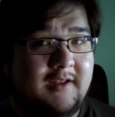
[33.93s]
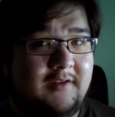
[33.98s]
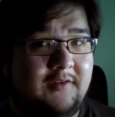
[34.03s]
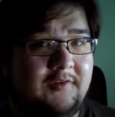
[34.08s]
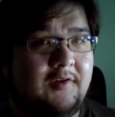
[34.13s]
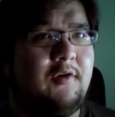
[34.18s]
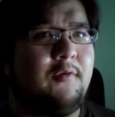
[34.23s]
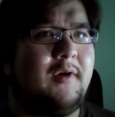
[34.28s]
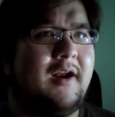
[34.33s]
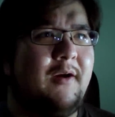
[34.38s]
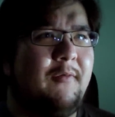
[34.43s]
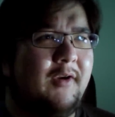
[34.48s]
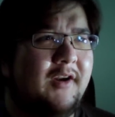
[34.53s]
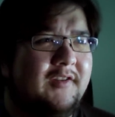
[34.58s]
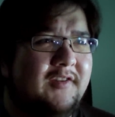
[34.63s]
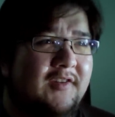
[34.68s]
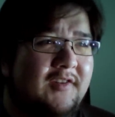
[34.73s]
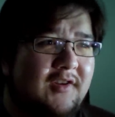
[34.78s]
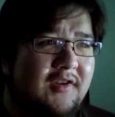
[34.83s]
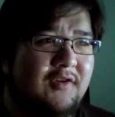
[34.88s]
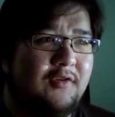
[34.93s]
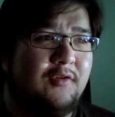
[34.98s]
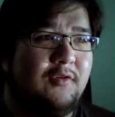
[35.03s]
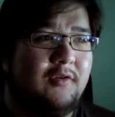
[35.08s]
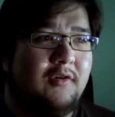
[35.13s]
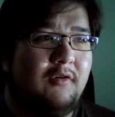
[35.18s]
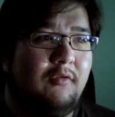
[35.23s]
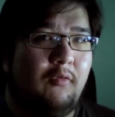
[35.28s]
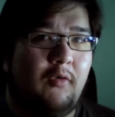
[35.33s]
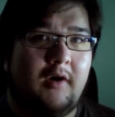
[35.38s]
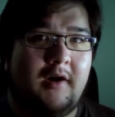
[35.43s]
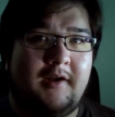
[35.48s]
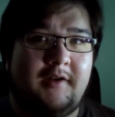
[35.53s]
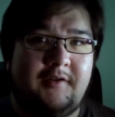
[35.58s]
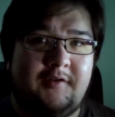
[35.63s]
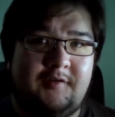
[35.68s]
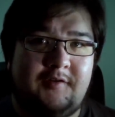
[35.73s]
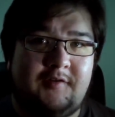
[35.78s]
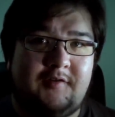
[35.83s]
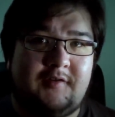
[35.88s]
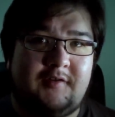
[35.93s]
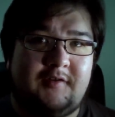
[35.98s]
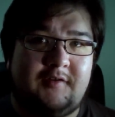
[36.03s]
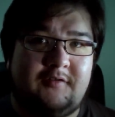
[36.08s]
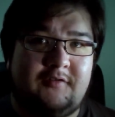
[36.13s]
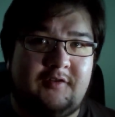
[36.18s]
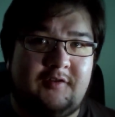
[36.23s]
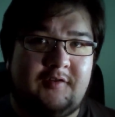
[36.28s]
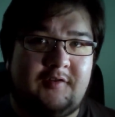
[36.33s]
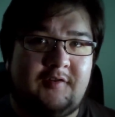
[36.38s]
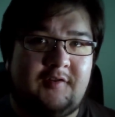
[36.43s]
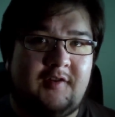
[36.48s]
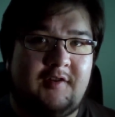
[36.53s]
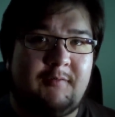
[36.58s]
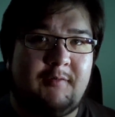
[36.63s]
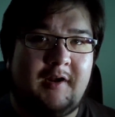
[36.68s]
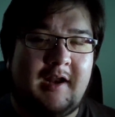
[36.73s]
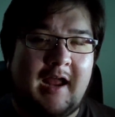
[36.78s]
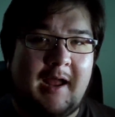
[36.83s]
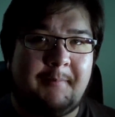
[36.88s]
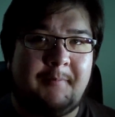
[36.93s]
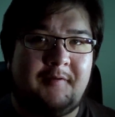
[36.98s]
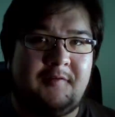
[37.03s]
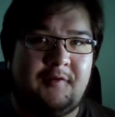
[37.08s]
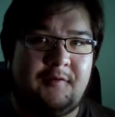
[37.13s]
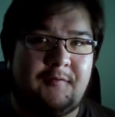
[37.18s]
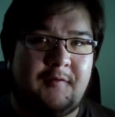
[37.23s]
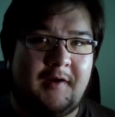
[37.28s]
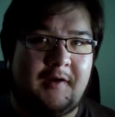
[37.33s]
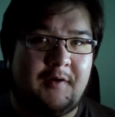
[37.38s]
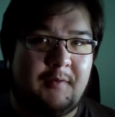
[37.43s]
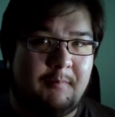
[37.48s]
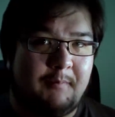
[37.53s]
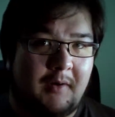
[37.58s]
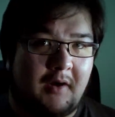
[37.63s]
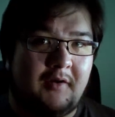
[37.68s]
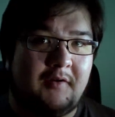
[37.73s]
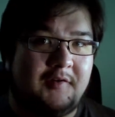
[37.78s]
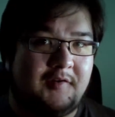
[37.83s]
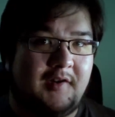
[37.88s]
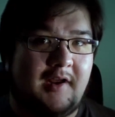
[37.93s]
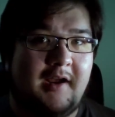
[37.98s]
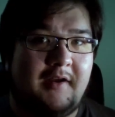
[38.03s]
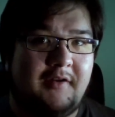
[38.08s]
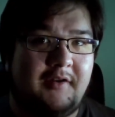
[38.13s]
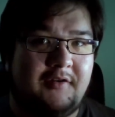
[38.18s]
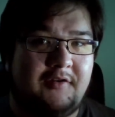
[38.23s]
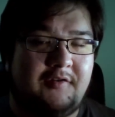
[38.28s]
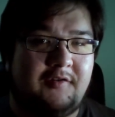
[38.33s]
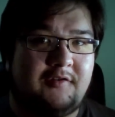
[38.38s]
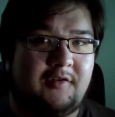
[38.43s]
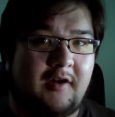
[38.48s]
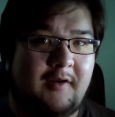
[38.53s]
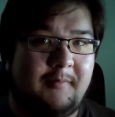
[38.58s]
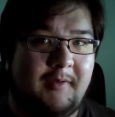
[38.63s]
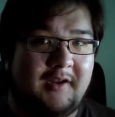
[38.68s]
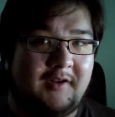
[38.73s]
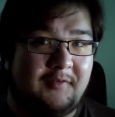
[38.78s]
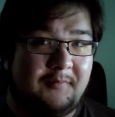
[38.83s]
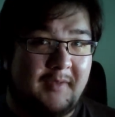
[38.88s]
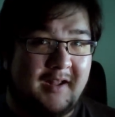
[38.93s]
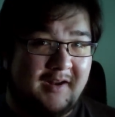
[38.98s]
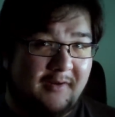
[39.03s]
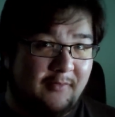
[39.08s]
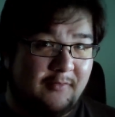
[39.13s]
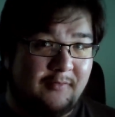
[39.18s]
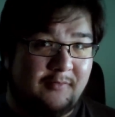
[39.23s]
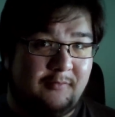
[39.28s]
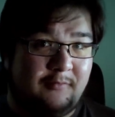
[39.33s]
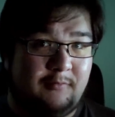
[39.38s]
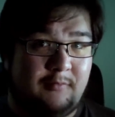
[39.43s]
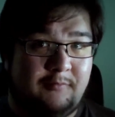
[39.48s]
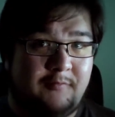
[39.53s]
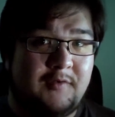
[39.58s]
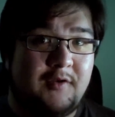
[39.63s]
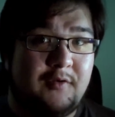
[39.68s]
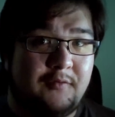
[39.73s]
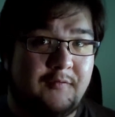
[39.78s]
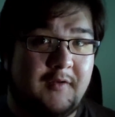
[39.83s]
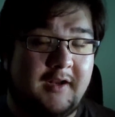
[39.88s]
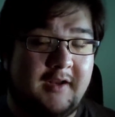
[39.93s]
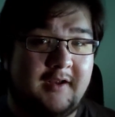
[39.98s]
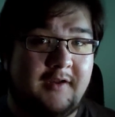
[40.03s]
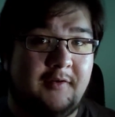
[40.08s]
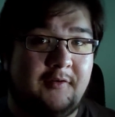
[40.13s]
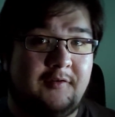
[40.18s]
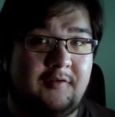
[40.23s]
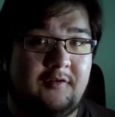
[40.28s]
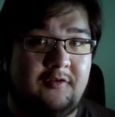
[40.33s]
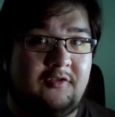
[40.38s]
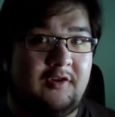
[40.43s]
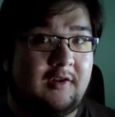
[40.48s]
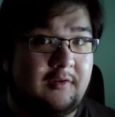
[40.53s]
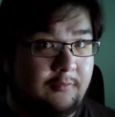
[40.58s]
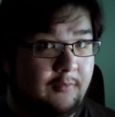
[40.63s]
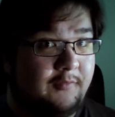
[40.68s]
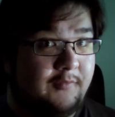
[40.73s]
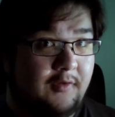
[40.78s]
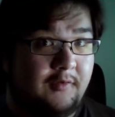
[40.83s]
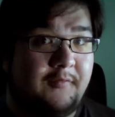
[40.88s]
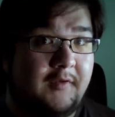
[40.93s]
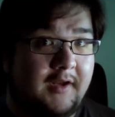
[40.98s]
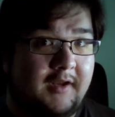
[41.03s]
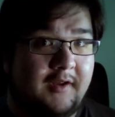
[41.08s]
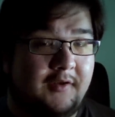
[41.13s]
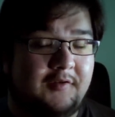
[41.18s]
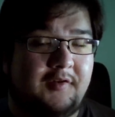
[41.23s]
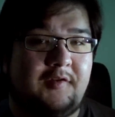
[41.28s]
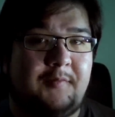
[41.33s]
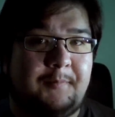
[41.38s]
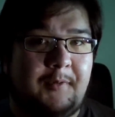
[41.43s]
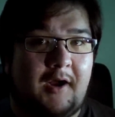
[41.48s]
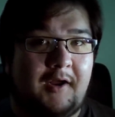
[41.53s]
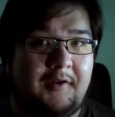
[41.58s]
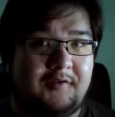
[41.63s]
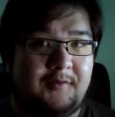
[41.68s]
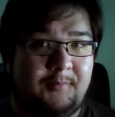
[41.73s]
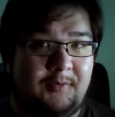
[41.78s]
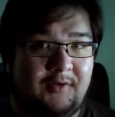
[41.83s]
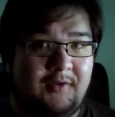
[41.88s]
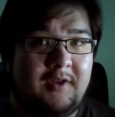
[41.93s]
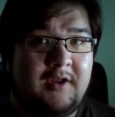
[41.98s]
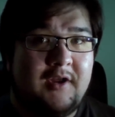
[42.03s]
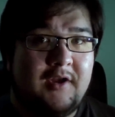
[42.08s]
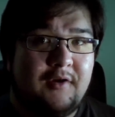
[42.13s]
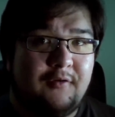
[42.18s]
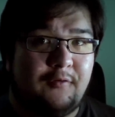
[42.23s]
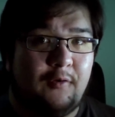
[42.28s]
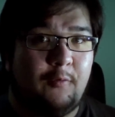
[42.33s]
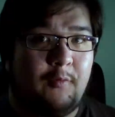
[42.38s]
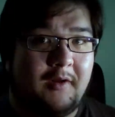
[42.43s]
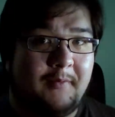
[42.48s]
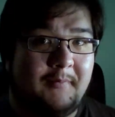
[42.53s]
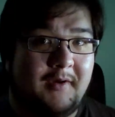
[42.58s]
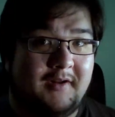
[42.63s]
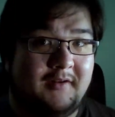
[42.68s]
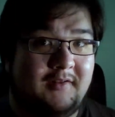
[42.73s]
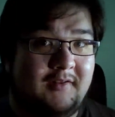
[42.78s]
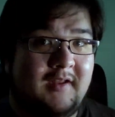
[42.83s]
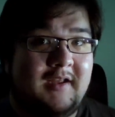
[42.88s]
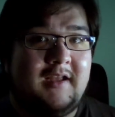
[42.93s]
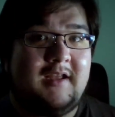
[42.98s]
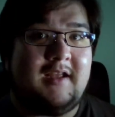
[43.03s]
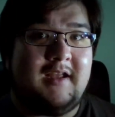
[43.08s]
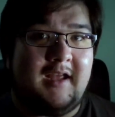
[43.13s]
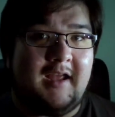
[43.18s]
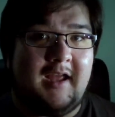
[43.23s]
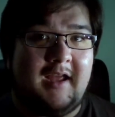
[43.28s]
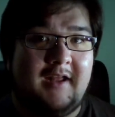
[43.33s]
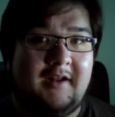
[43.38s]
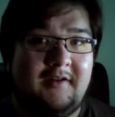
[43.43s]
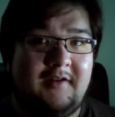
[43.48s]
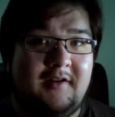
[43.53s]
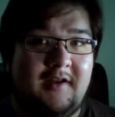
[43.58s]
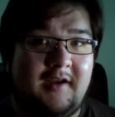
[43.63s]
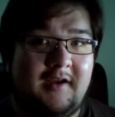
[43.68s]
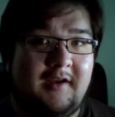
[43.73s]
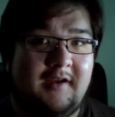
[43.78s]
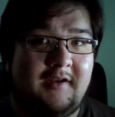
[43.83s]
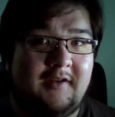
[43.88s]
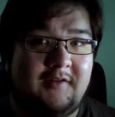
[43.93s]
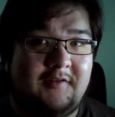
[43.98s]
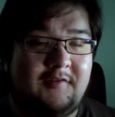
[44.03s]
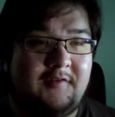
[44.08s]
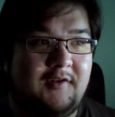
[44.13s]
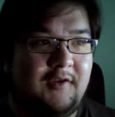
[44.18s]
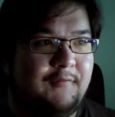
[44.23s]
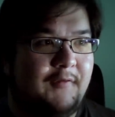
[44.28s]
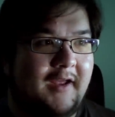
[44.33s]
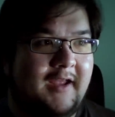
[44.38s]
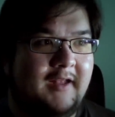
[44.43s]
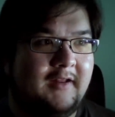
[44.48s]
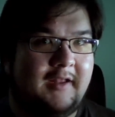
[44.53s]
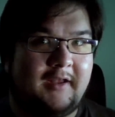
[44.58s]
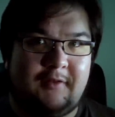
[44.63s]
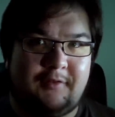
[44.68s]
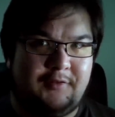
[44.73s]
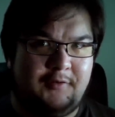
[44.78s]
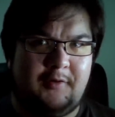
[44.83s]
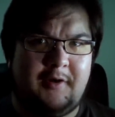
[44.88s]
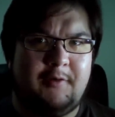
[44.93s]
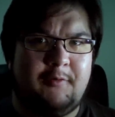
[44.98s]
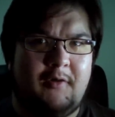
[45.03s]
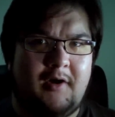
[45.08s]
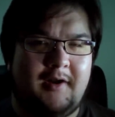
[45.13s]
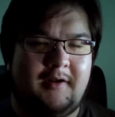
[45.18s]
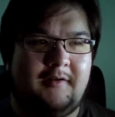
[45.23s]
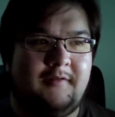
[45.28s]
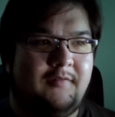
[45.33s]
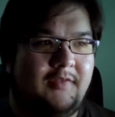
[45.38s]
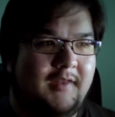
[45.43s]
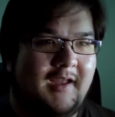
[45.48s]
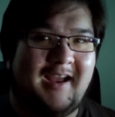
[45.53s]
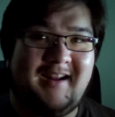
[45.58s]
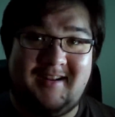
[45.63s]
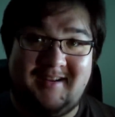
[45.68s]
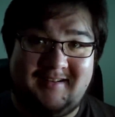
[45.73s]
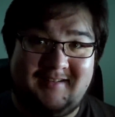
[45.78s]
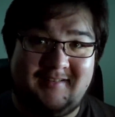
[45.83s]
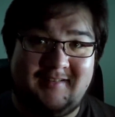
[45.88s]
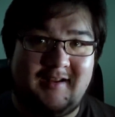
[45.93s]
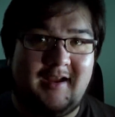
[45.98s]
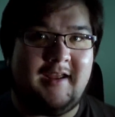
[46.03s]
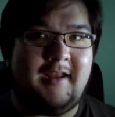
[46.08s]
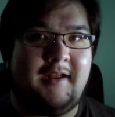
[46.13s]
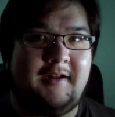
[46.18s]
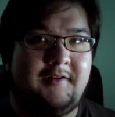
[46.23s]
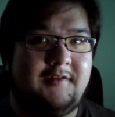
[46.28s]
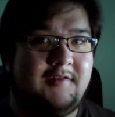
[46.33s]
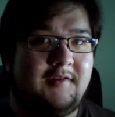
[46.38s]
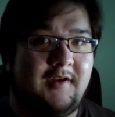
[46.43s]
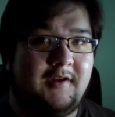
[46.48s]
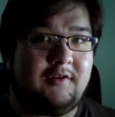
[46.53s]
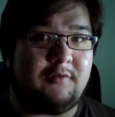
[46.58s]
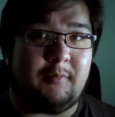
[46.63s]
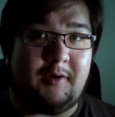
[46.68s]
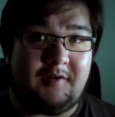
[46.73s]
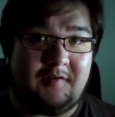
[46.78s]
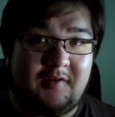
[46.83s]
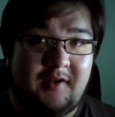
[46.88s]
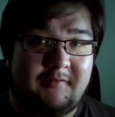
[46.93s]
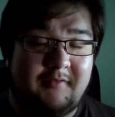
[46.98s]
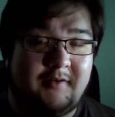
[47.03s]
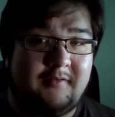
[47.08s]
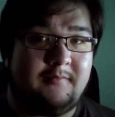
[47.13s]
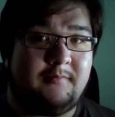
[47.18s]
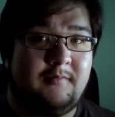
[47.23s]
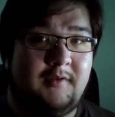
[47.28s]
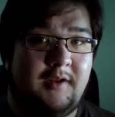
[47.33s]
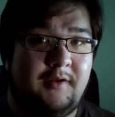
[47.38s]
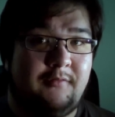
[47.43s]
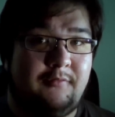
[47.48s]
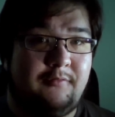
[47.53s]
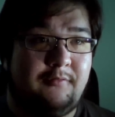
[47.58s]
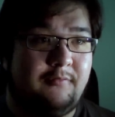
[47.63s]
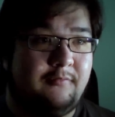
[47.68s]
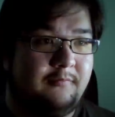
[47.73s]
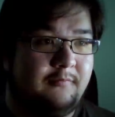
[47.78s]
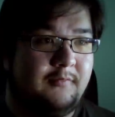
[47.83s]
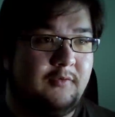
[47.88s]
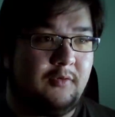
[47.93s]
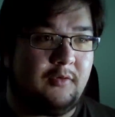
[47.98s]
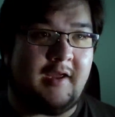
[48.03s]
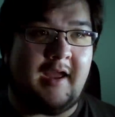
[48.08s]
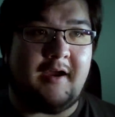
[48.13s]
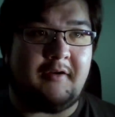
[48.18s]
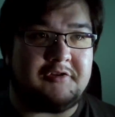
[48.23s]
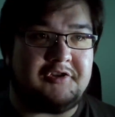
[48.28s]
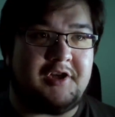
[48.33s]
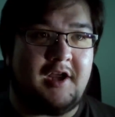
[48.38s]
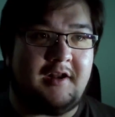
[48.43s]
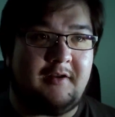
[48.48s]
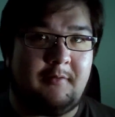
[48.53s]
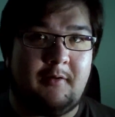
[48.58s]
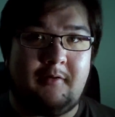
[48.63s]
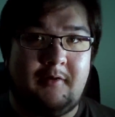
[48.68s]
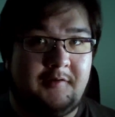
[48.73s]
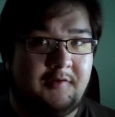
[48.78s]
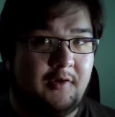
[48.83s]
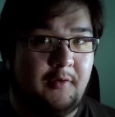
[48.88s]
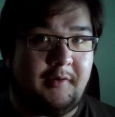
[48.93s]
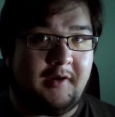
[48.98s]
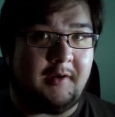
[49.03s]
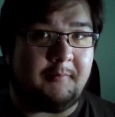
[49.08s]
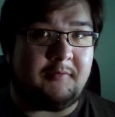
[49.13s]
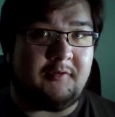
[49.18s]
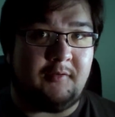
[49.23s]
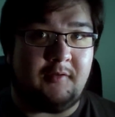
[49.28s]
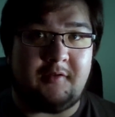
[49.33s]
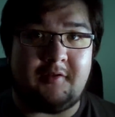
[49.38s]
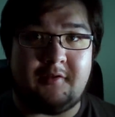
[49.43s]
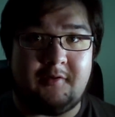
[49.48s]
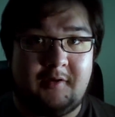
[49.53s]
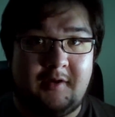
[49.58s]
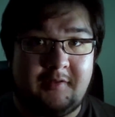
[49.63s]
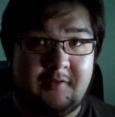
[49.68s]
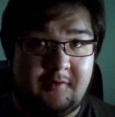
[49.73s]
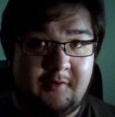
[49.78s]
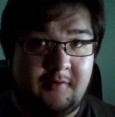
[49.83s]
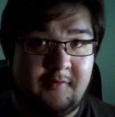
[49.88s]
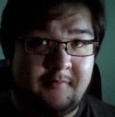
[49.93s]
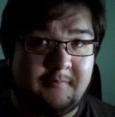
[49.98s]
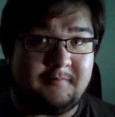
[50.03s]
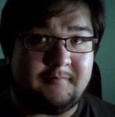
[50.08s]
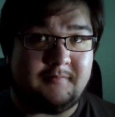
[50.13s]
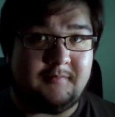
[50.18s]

So what I wanted to do was just see what happens if I go balls out and just try to make as many re- review videos and just review videos as possible for one month and uh, see if I hit like 31. I didn't. I hit uh, 27 if you count January as going up to the 33rd.